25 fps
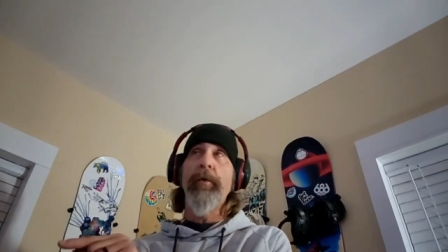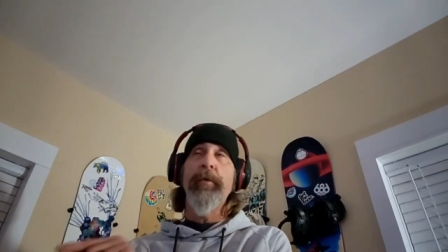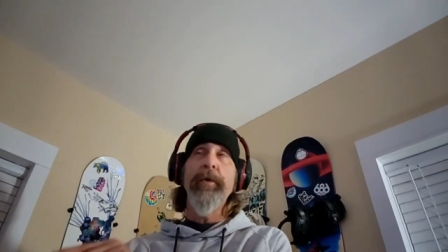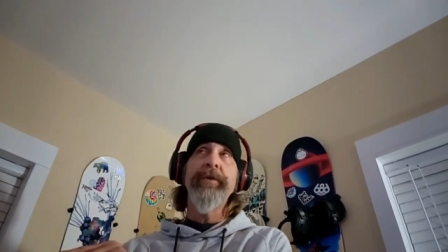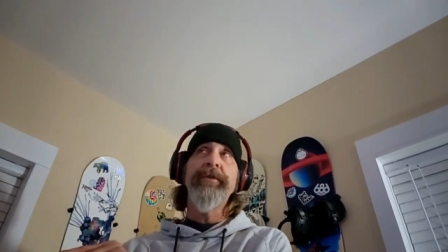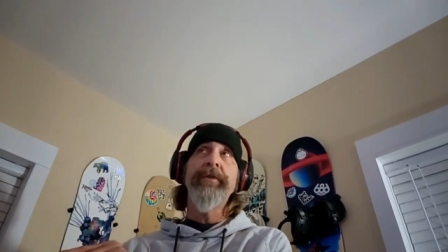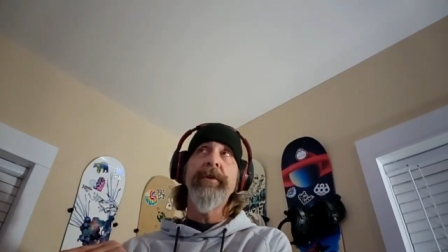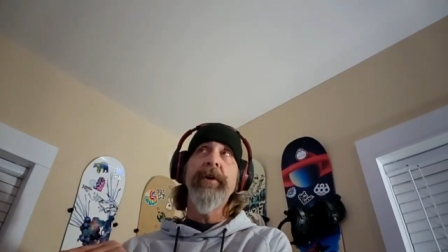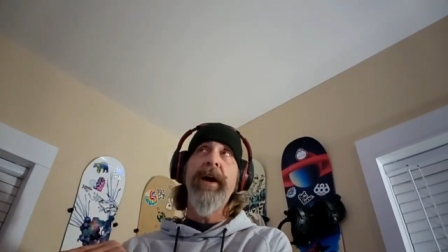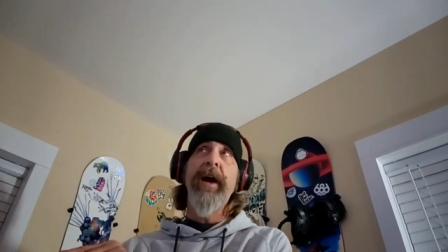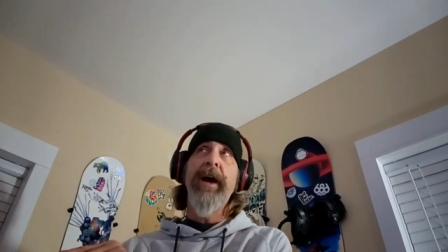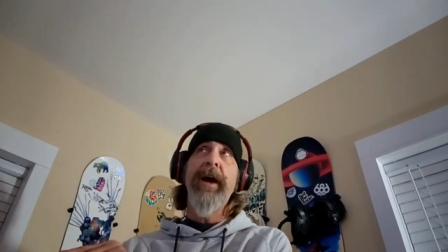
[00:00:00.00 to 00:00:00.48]
the
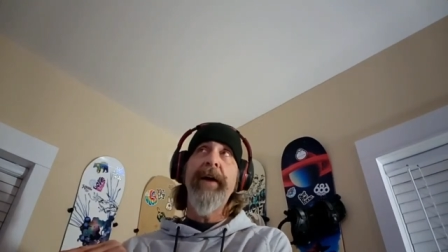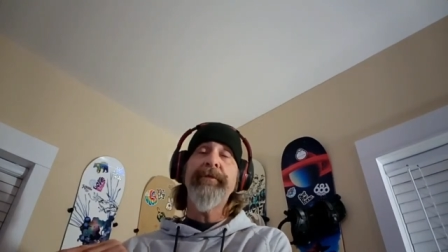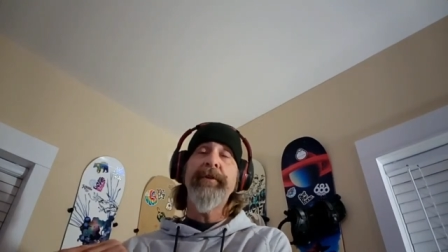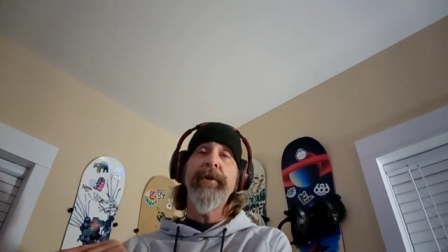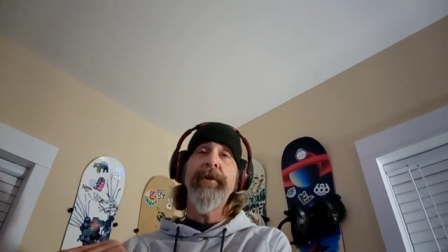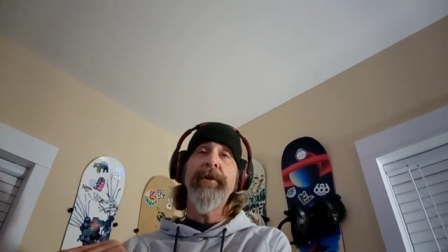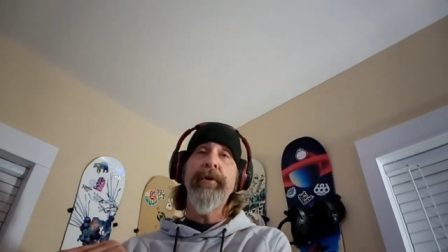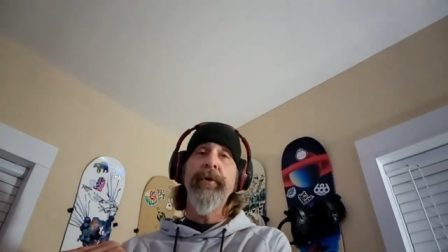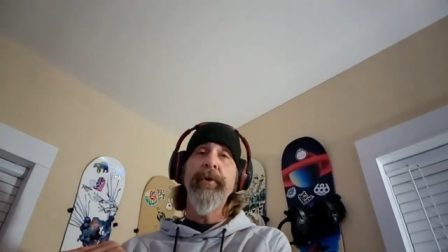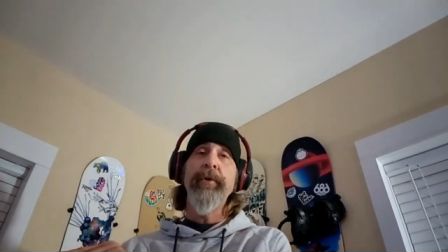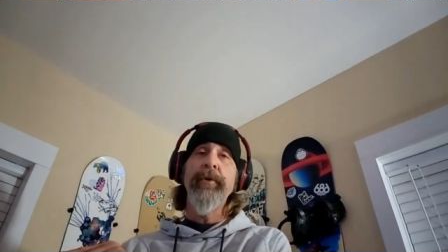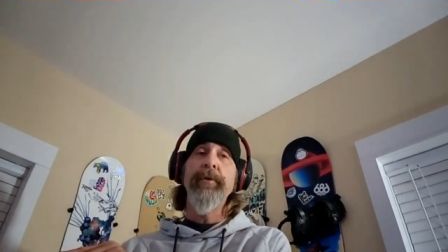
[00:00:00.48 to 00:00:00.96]
work we still
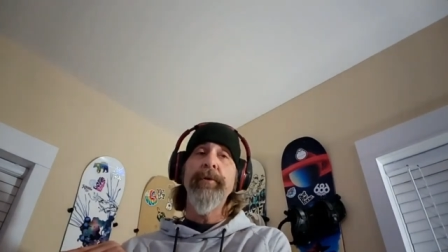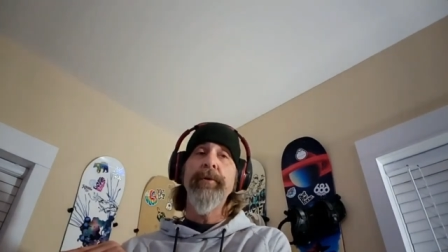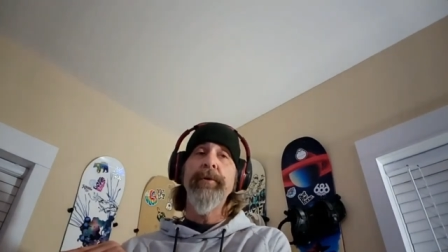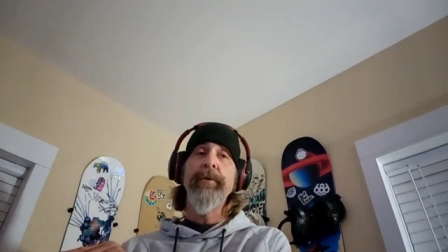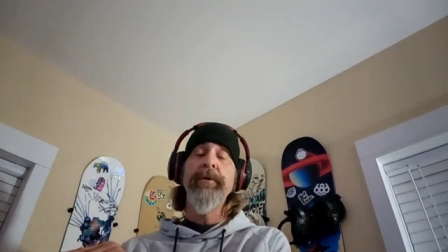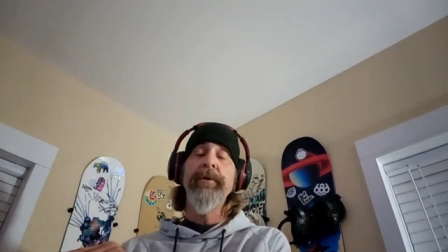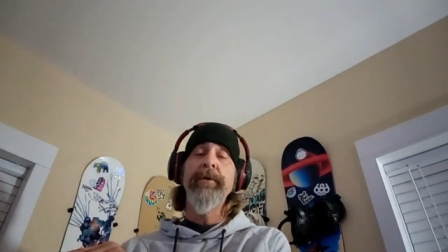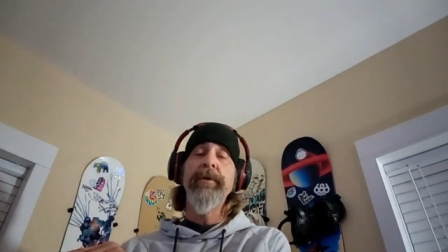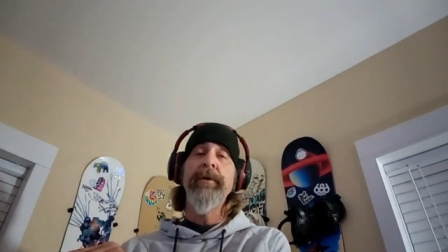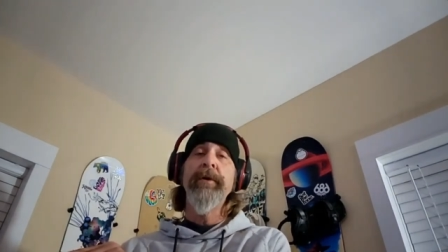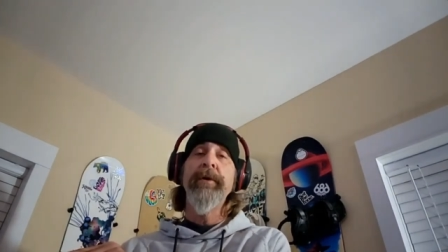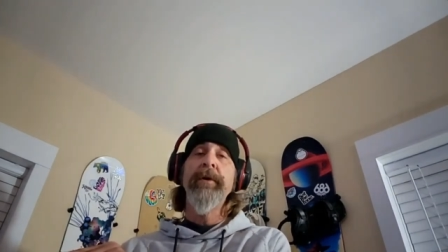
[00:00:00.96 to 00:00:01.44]
have to do,
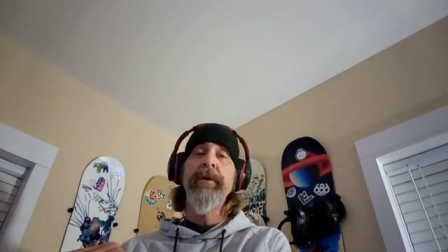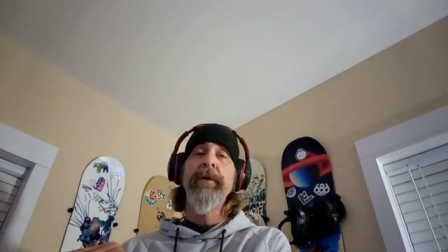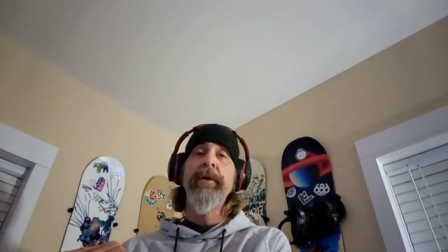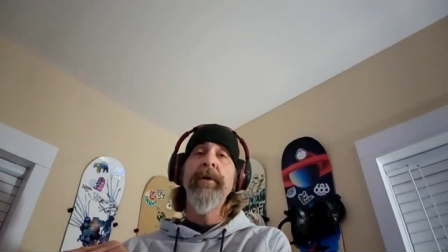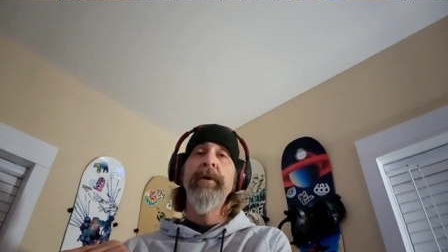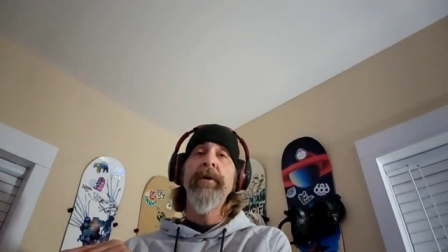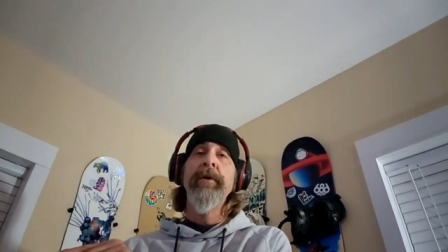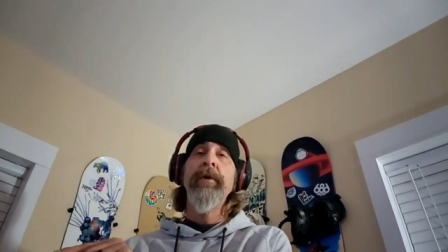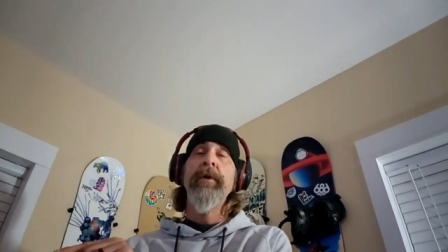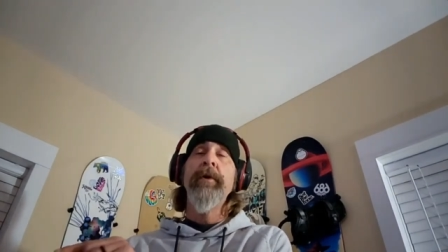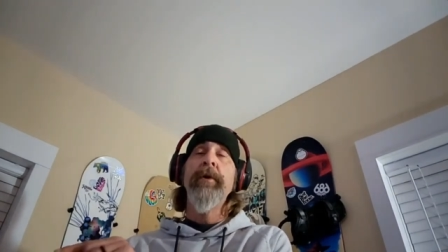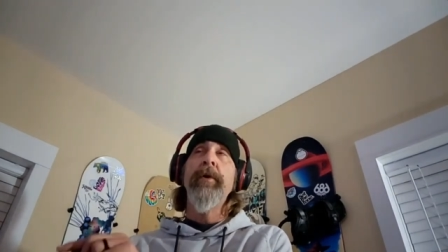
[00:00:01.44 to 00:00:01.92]

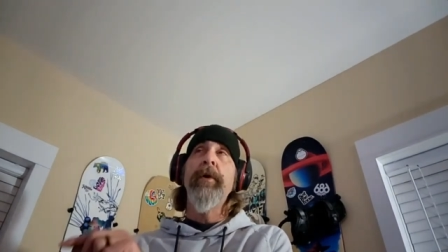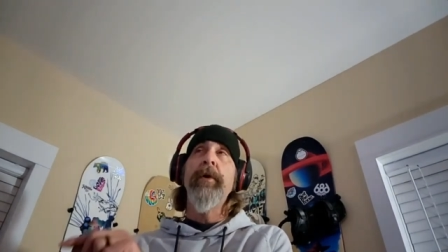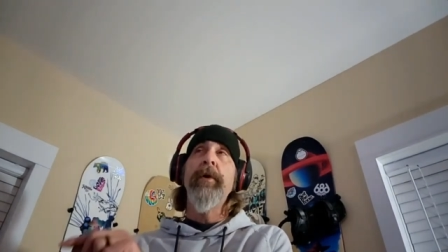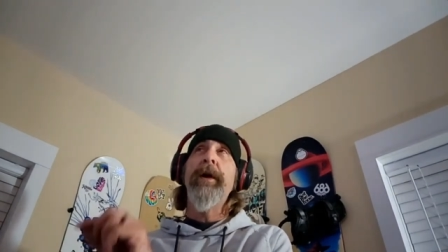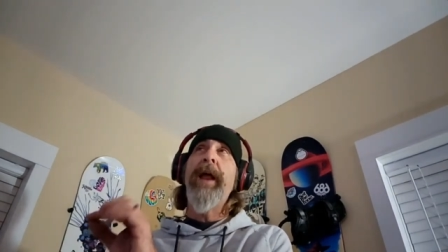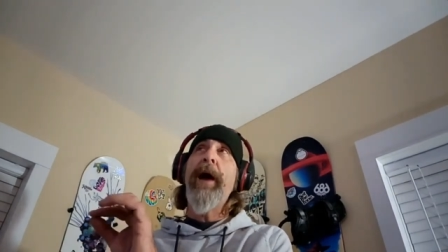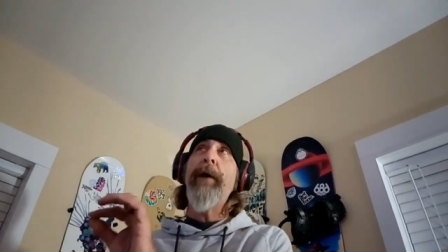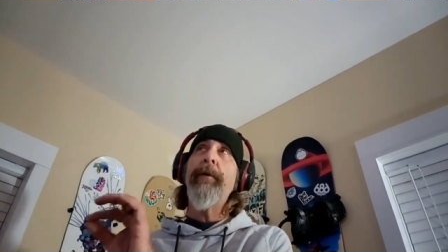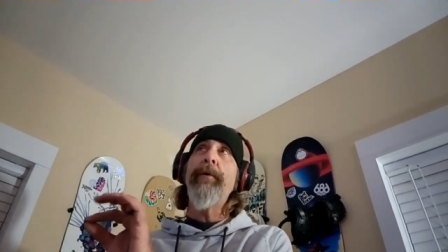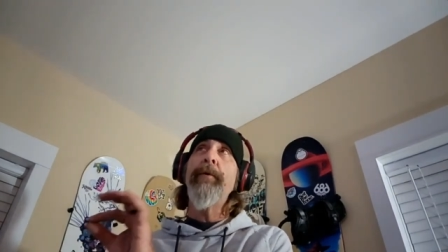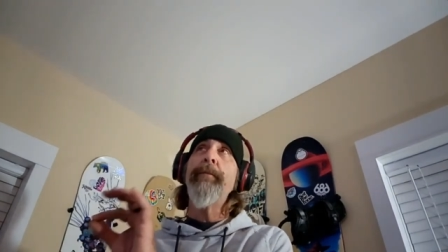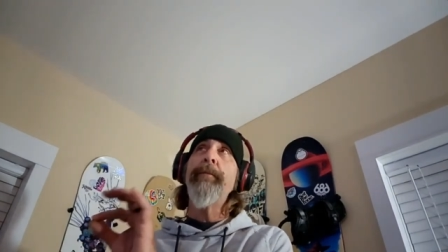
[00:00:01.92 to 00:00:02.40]

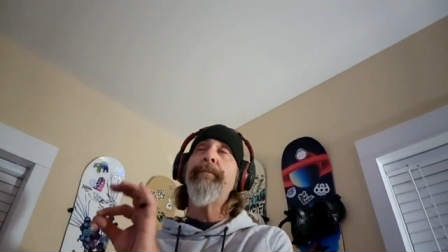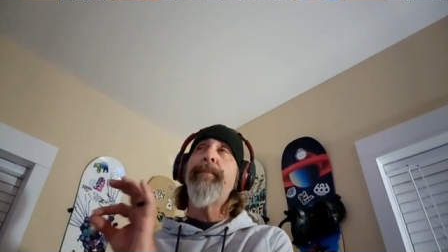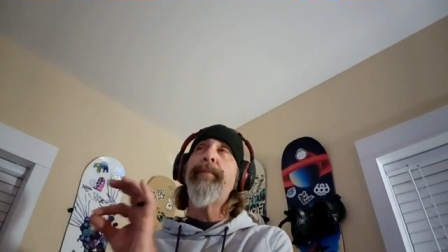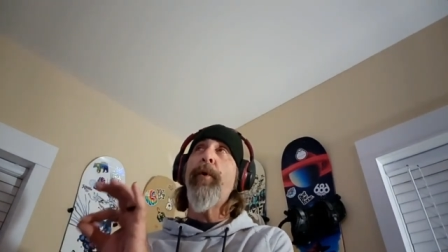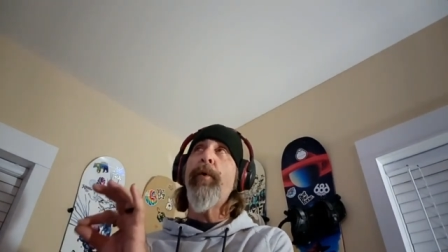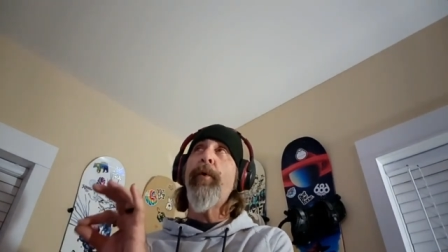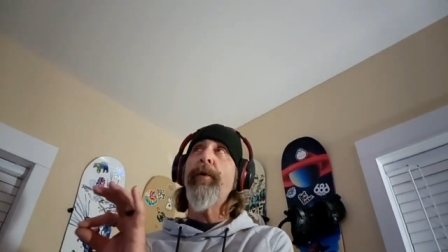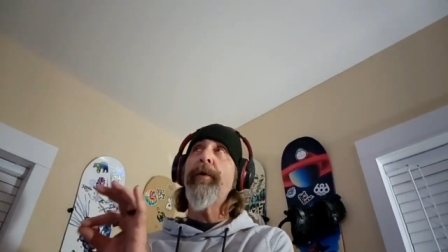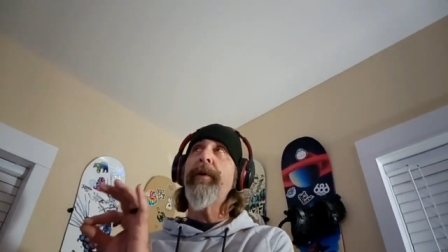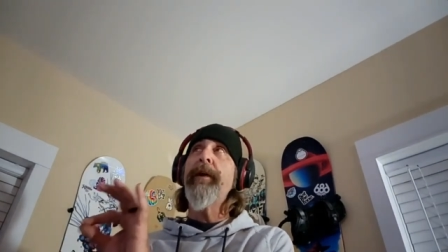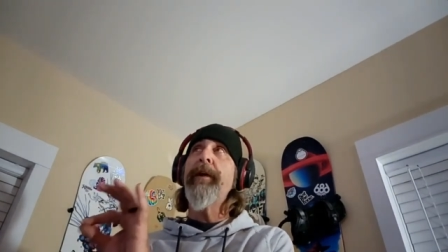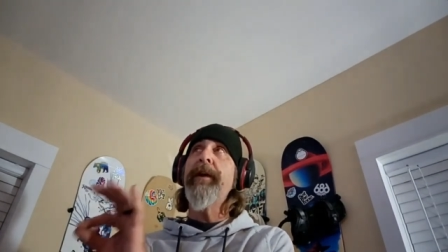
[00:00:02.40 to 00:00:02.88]
and how
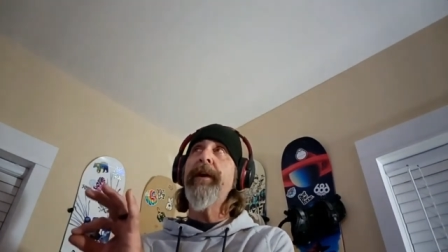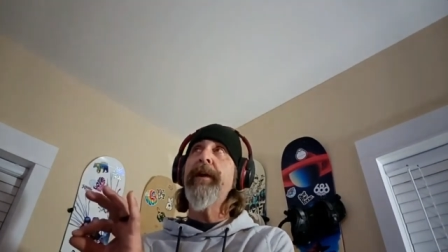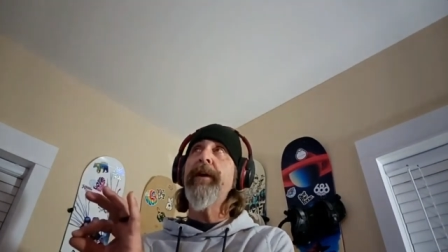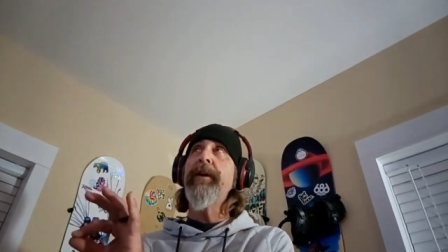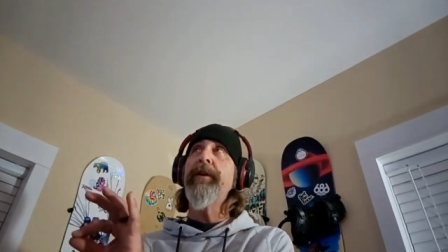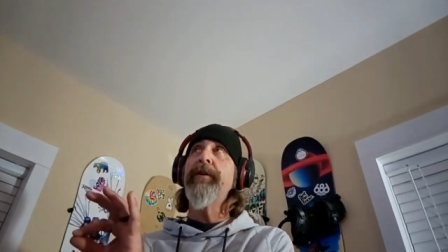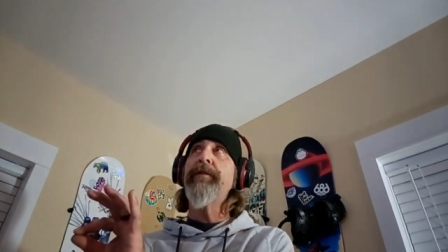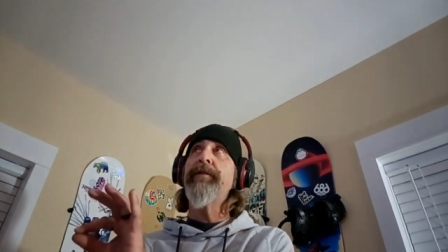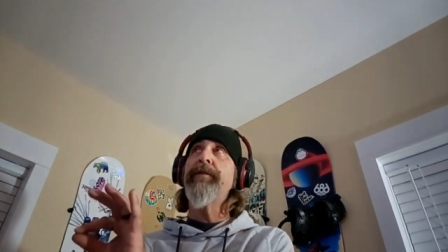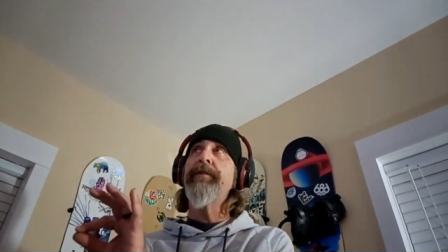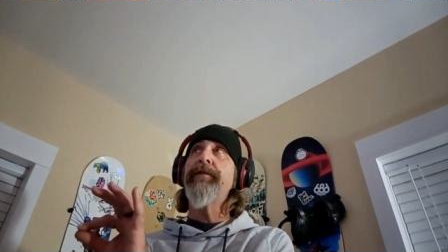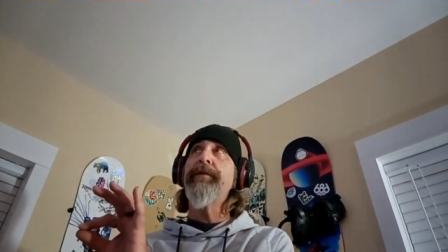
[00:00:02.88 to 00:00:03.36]
important it